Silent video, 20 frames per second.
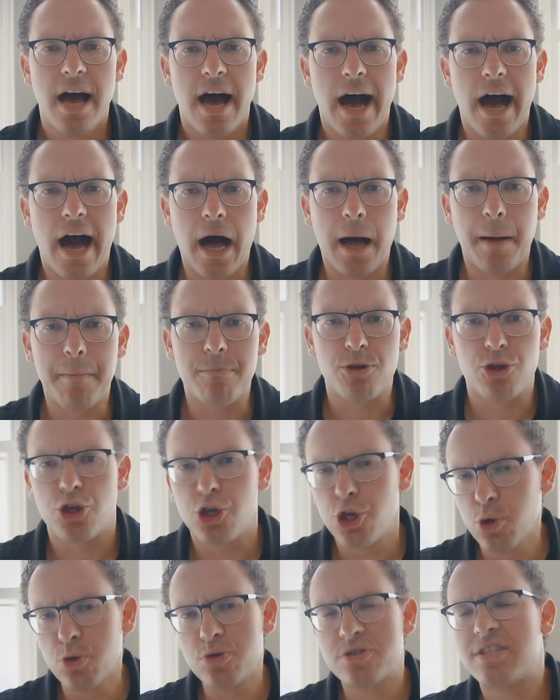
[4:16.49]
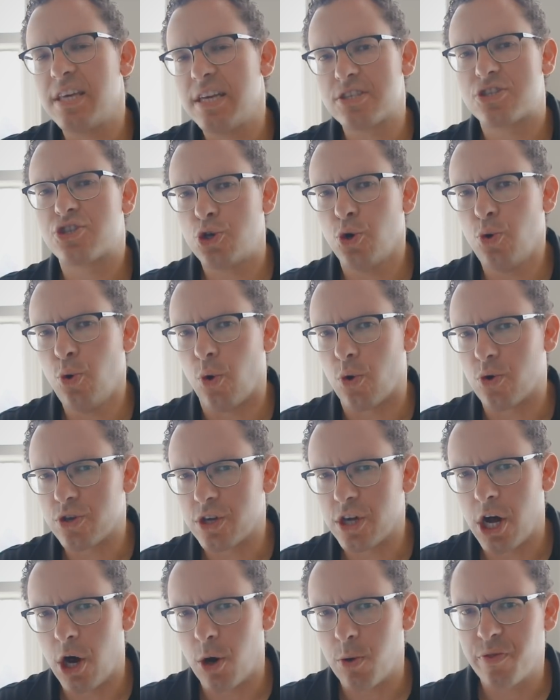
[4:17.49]
Um, use this tool.
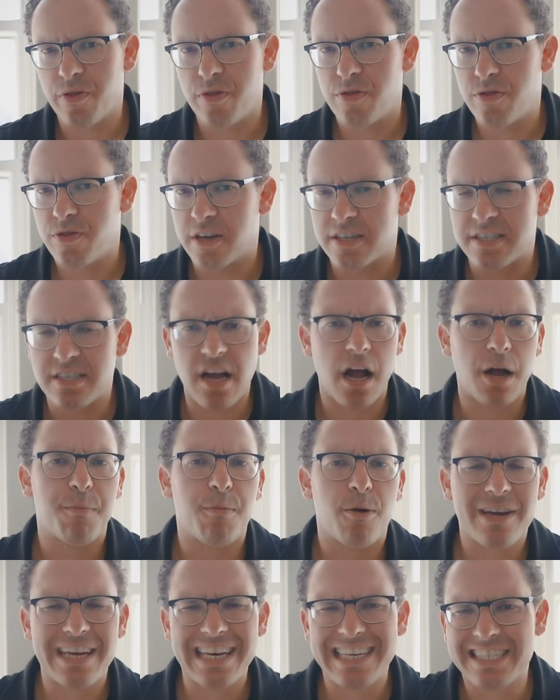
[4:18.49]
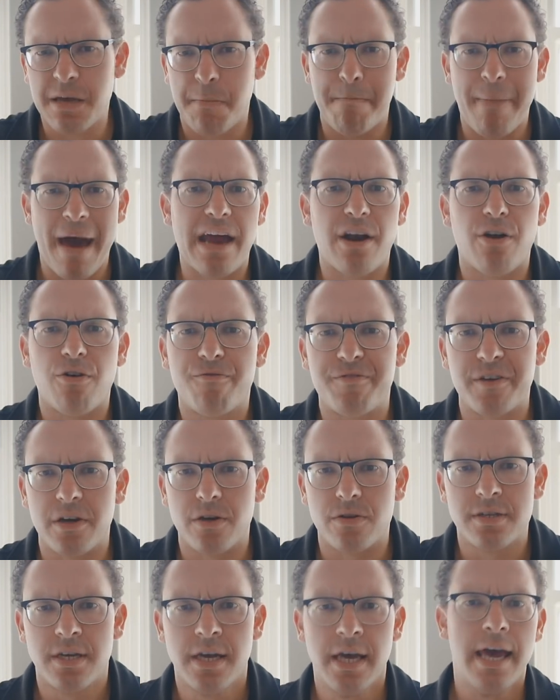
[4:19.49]
You know, the stock market is a
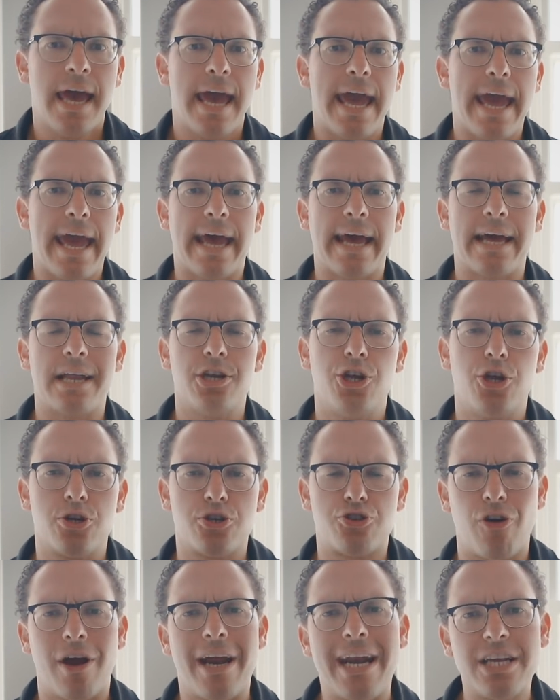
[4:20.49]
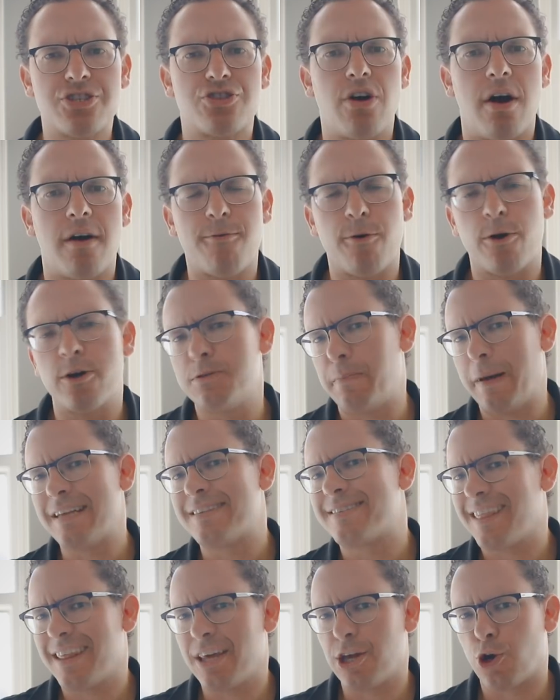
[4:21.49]
battlefield and your trading software is
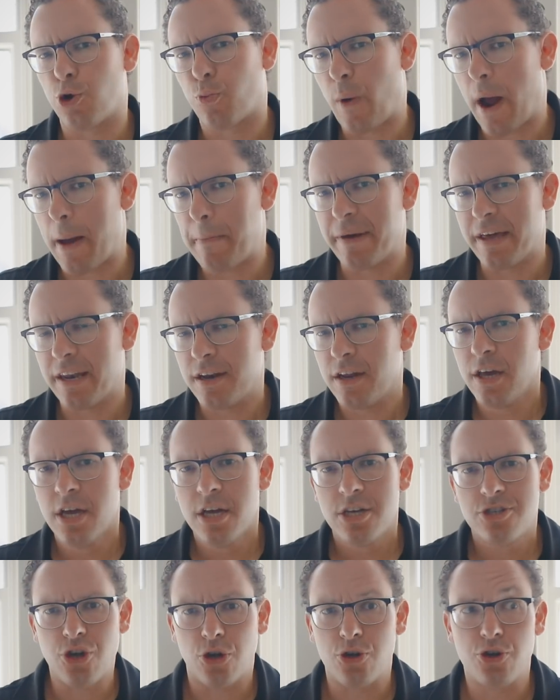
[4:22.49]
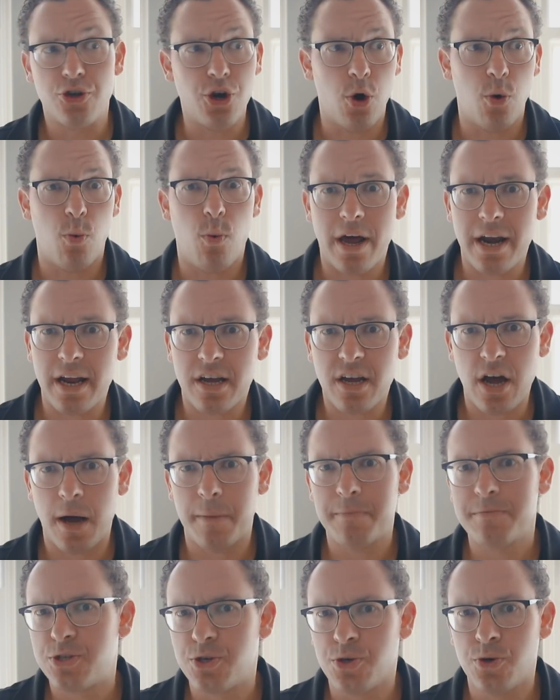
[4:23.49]
basically your weapon. So you don't want to
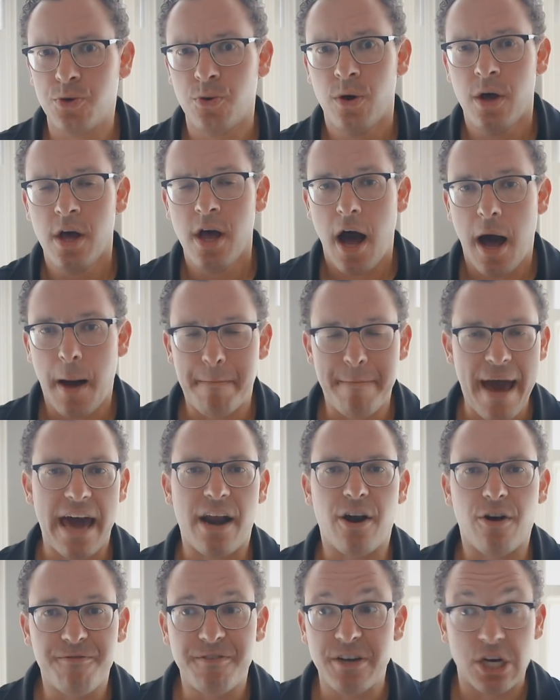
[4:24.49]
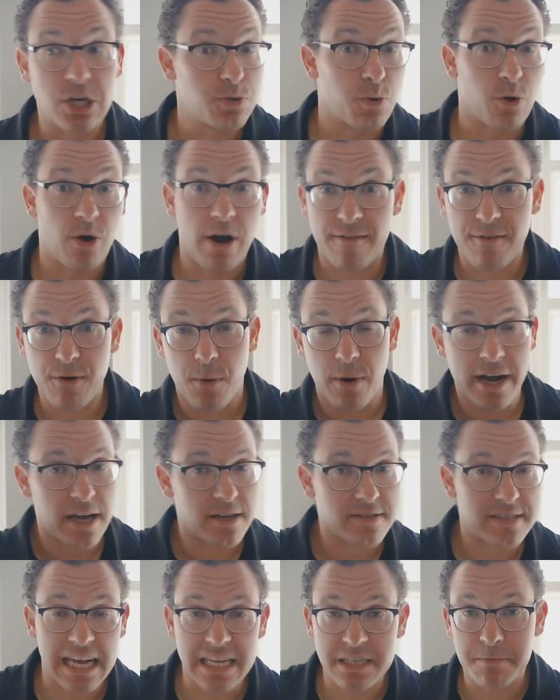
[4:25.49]
come to a battlefield where everyone
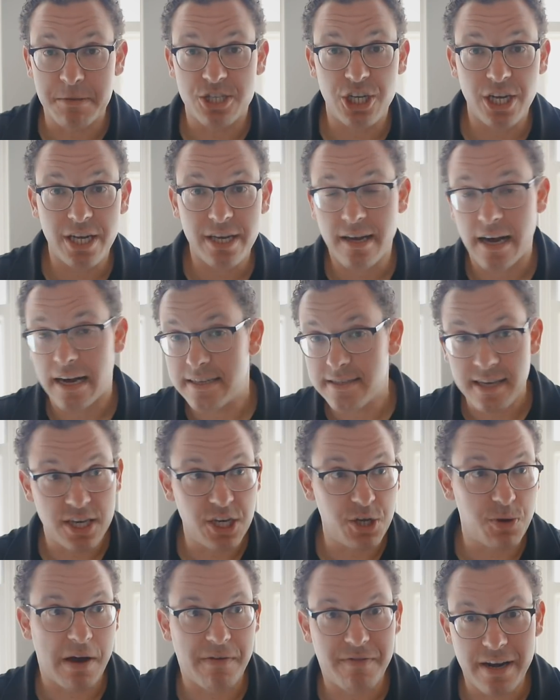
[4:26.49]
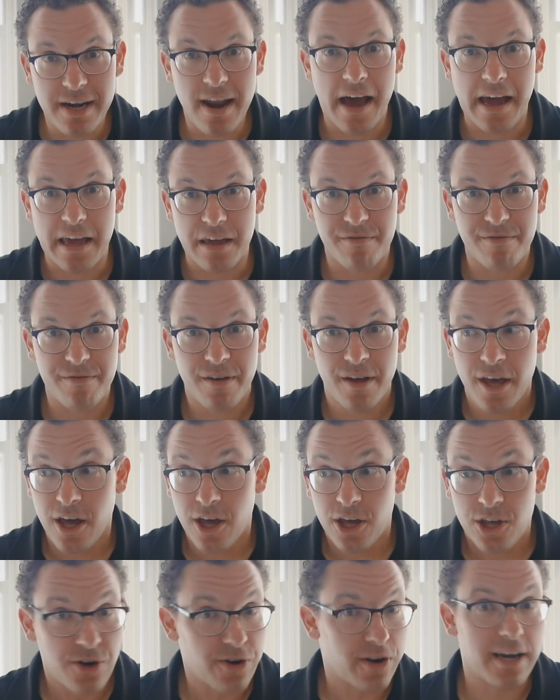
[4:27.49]
else has machine guns and you have a knife.
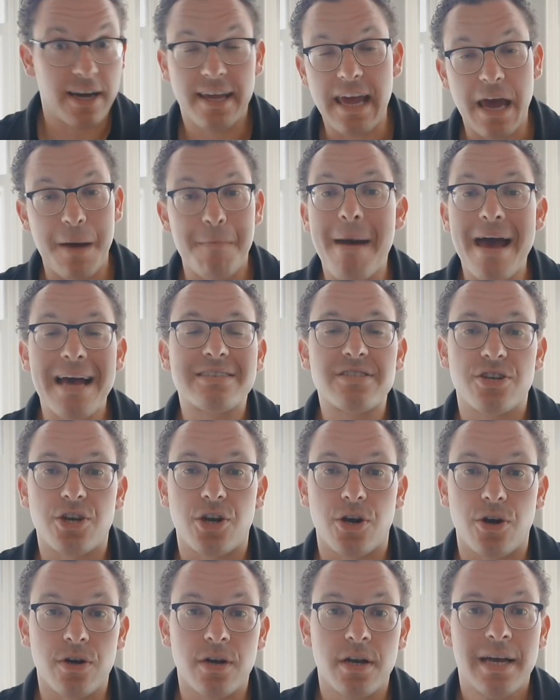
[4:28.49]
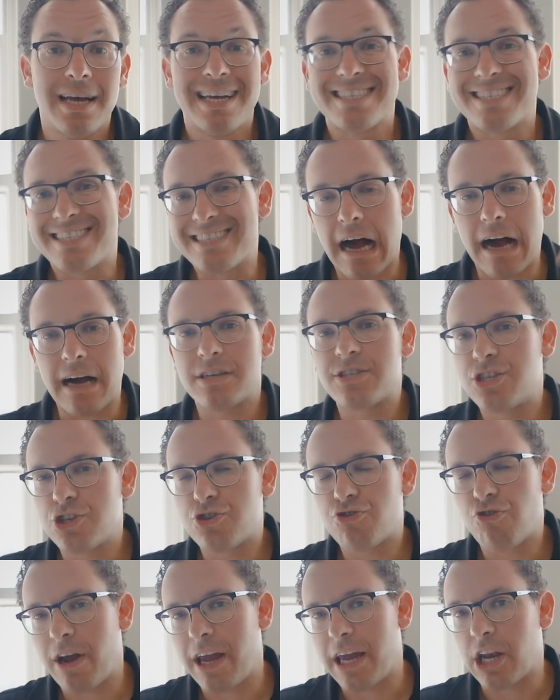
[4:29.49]
You're going to get massacred. Stocks to
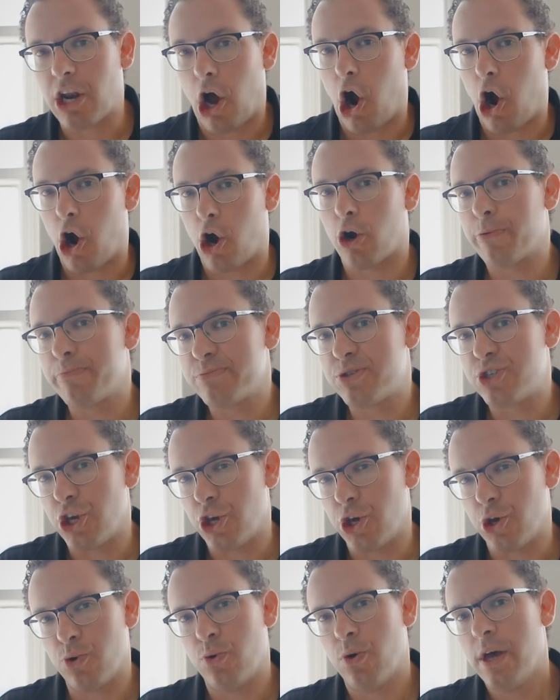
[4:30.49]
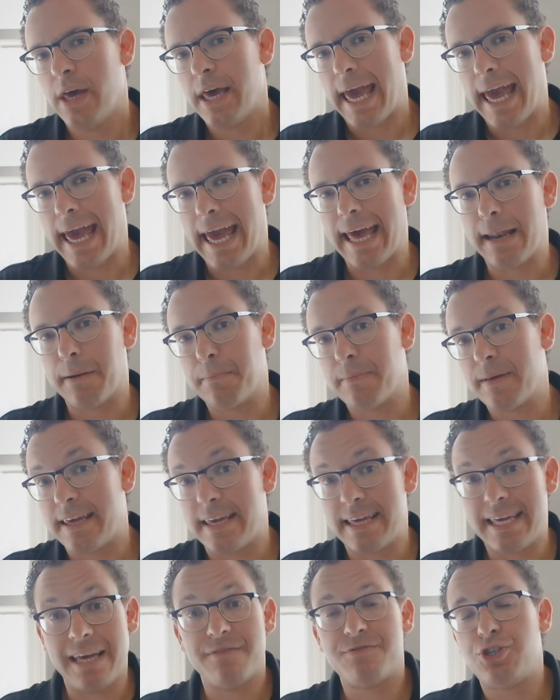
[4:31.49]
Trade arms you
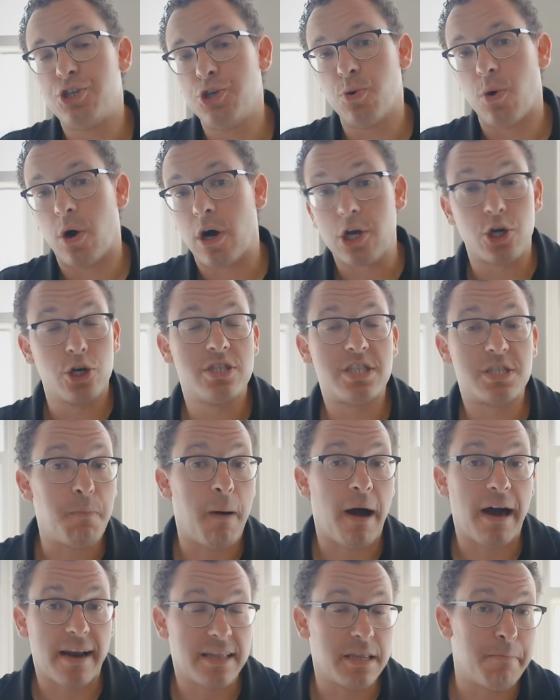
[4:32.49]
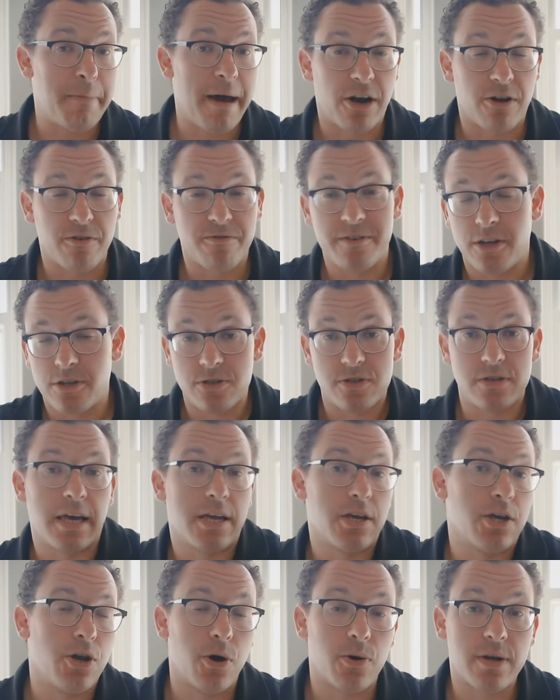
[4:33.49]
and gives you a good spot on the battlefield so
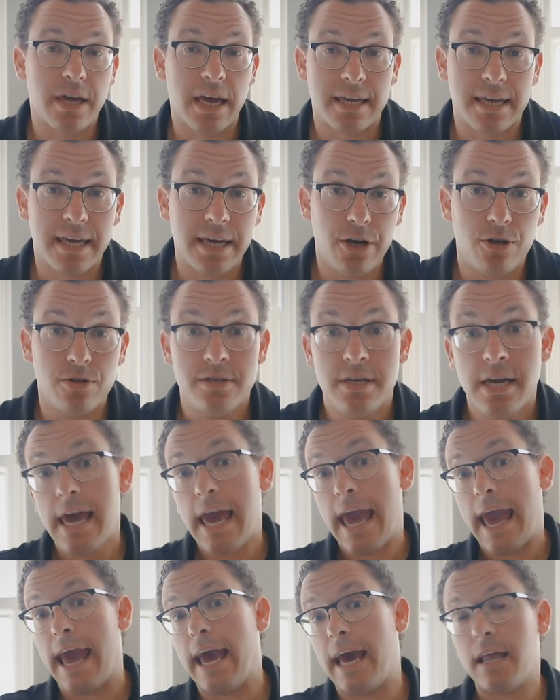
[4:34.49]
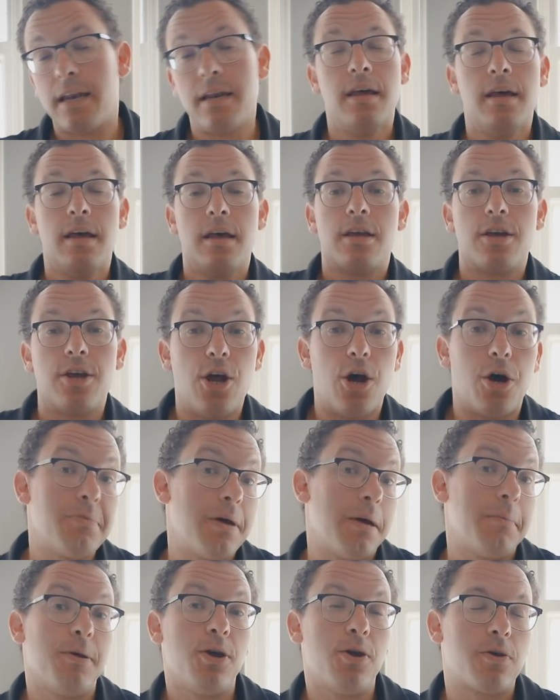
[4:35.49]
that you don't get killed. And, you know,
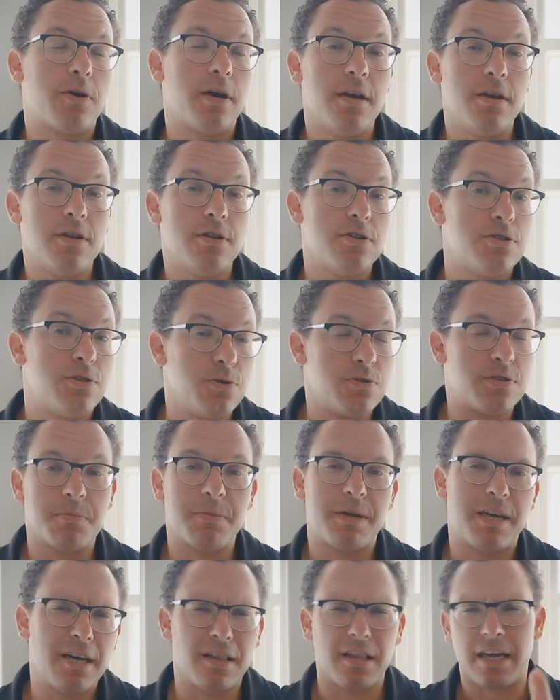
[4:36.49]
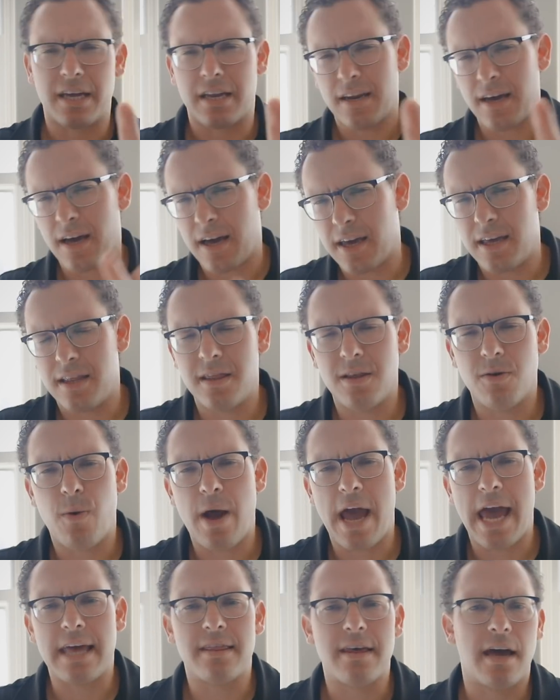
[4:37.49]
maybe you can do some killing. Not in the
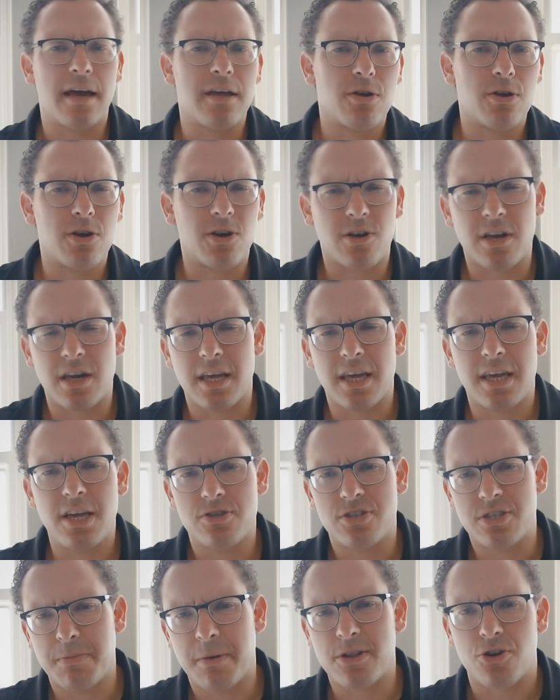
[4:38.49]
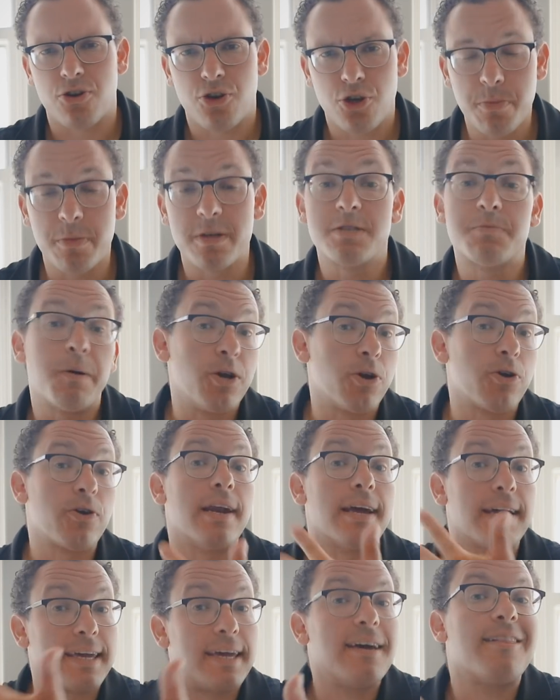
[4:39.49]
way that you're going to kill some other humans, but you're
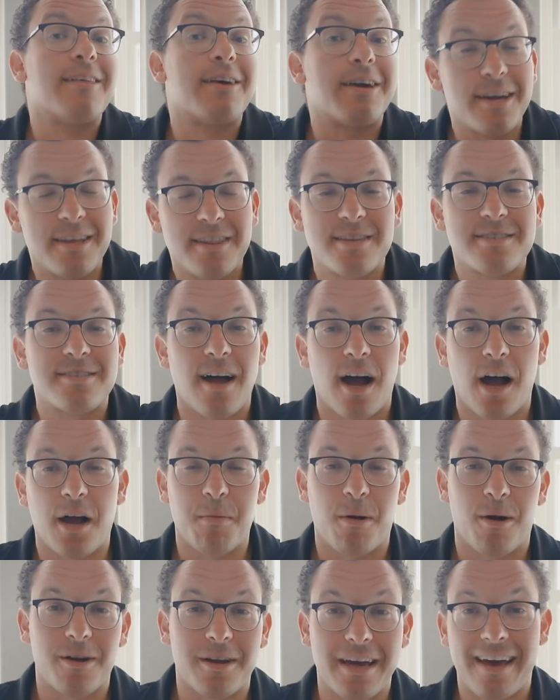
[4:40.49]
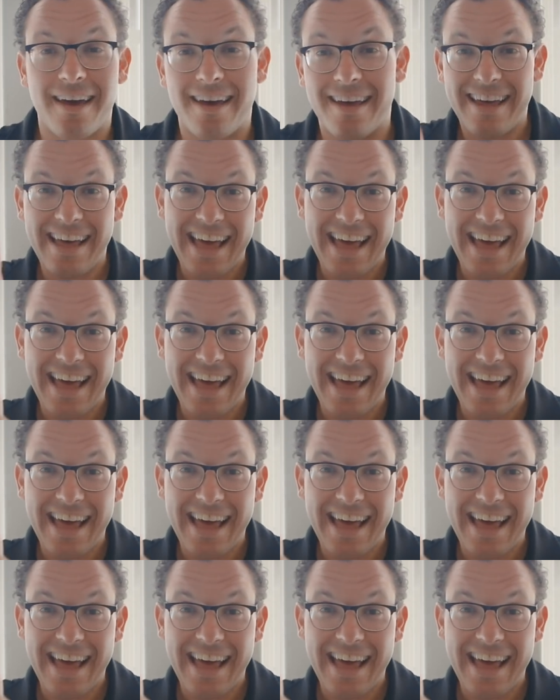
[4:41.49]
going to kill it in the stock market.